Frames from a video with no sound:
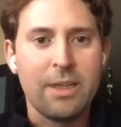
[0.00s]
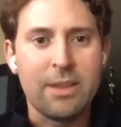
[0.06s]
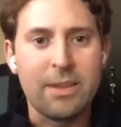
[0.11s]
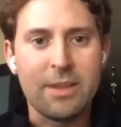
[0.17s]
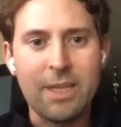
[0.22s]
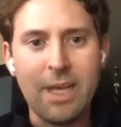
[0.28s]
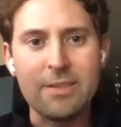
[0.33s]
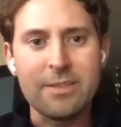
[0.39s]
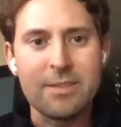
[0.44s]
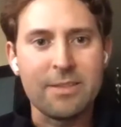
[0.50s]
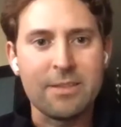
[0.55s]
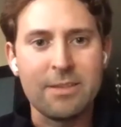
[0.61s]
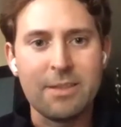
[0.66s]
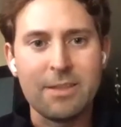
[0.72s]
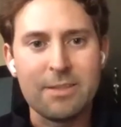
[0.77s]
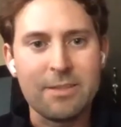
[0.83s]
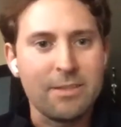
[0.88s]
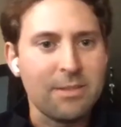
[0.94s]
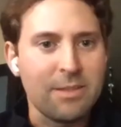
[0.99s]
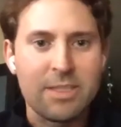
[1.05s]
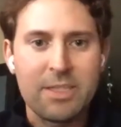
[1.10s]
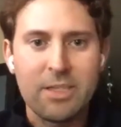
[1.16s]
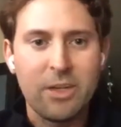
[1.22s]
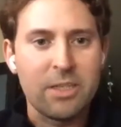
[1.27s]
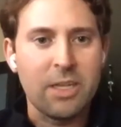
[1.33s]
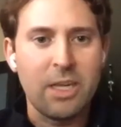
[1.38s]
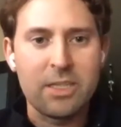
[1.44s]
it's
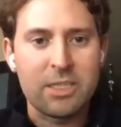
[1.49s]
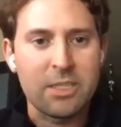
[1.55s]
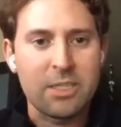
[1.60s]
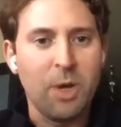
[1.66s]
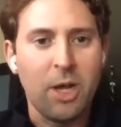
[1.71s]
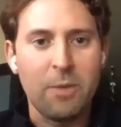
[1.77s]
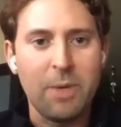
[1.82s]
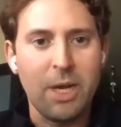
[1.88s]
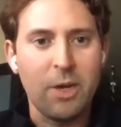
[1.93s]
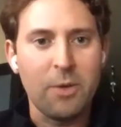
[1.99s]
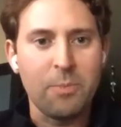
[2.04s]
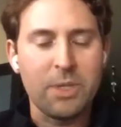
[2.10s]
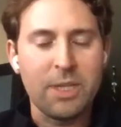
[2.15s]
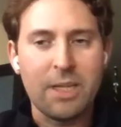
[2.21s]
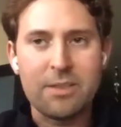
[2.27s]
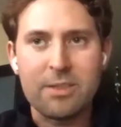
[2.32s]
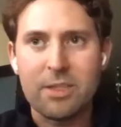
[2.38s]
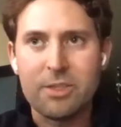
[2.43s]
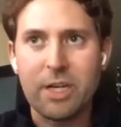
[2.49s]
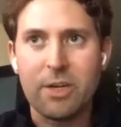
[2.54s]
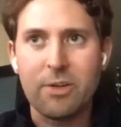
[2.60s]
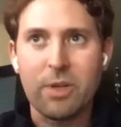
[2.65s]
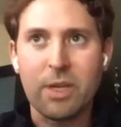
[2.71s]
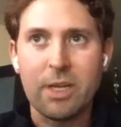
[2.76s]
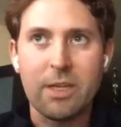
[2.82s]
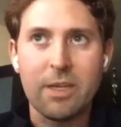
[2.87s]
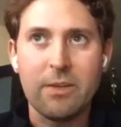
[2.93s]
still a small amount, but that's the
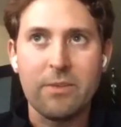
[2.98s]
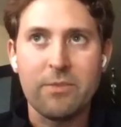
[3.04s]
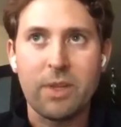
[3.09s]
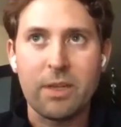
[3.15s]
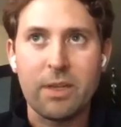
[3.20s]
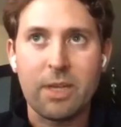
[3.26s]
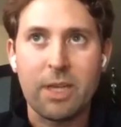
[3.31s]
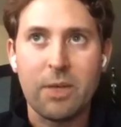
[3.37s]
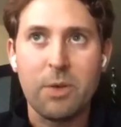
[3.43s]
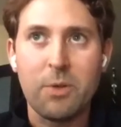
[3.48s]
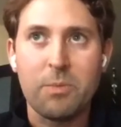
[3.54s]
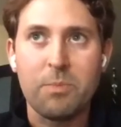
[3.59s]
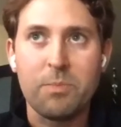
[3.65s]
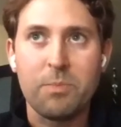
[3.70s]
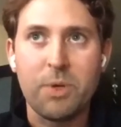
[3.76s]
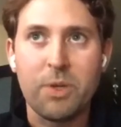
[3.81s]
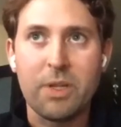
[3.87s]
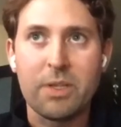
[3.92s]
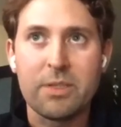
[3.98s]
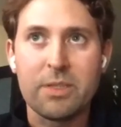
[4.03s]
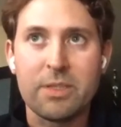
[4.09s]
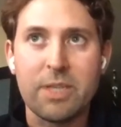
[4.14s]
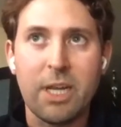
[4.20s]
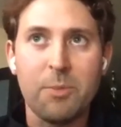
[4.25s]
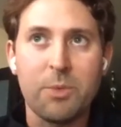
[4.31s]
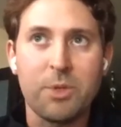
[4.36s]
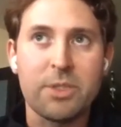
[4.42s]
general idea of, like, can we build a
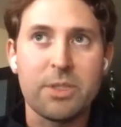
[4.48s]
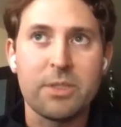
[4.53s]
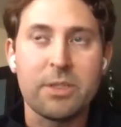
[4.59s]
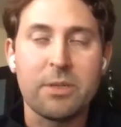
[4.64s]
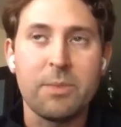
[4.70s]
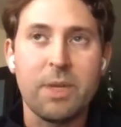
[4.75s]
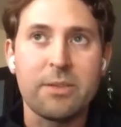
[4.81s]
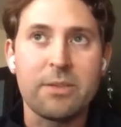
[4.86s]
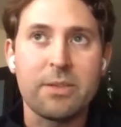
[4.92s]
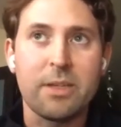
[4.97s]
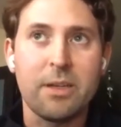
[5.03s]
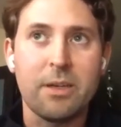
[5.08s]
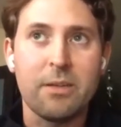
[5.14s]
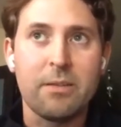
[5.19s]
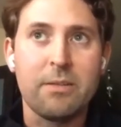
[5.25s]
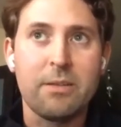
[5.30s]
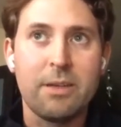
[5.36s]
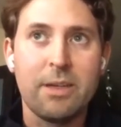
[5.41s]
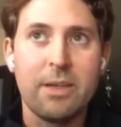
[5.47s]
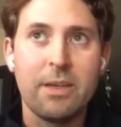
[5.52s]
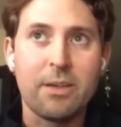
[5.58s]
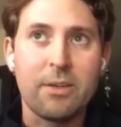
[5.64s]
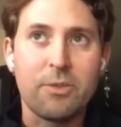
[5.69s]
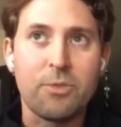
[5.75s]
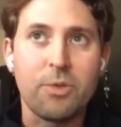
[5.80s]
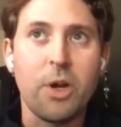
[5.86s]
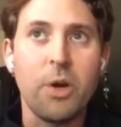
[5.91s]
sustainable system that's going to
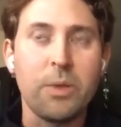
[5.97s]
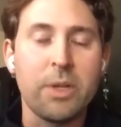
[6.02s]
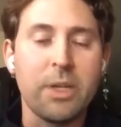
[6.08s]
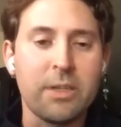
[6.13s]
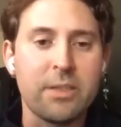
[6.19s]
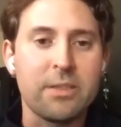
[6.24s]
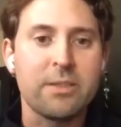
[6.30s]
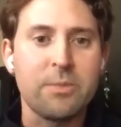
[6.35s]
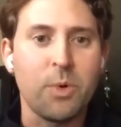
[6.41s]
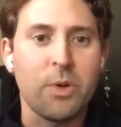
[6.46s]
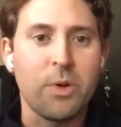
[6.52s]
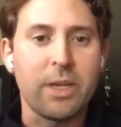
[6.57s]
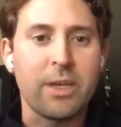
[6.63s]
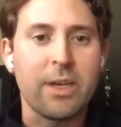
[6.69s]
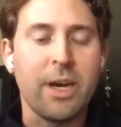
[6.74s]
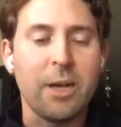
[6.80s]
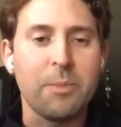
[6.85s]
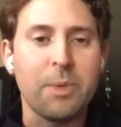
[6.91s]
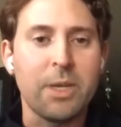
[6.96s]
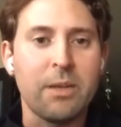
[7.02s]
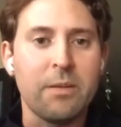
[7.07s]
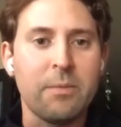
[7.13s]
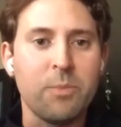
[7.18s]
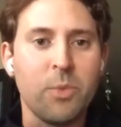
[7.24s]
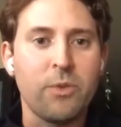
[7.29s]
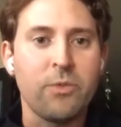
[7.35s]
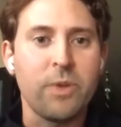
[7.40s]
grow this world economy in a
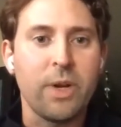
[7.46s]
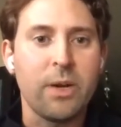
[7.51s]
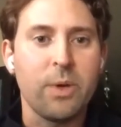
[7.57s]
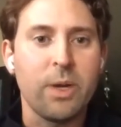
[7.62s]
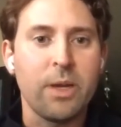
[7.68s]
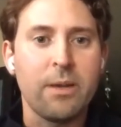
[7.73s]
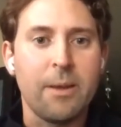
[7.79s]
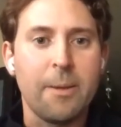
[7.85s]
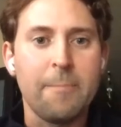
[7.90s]
more fair way?